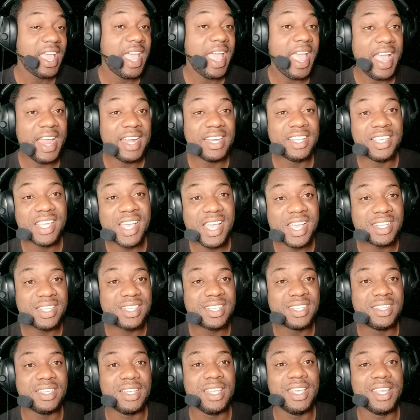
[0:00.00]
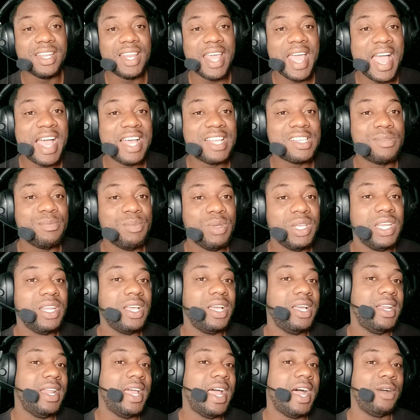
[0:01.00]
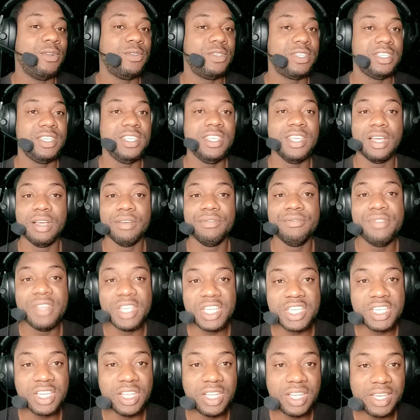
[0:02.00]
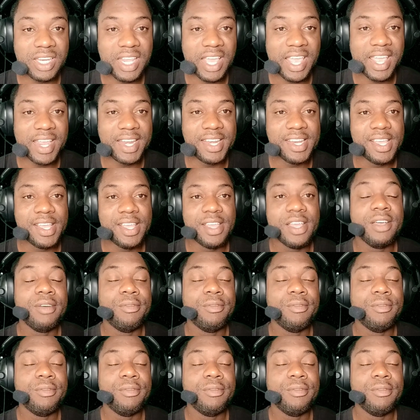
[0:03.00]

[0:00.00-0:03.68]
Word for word: and yes it has been announced the official date